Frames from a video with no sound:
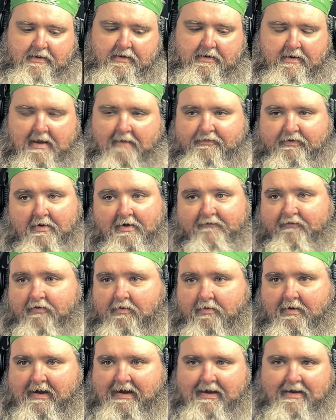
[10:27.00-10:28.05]
I'm sorry for the
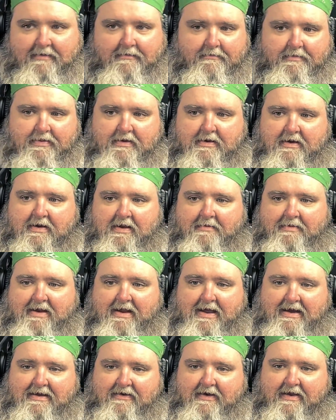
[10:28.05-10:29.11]
rant, but I mean,
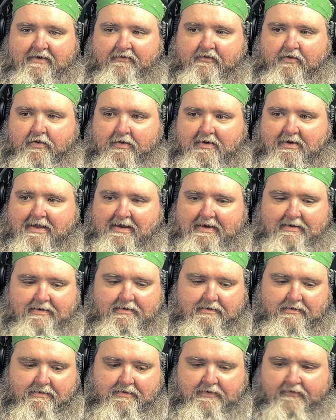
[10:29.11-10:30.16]
I just couldn't let this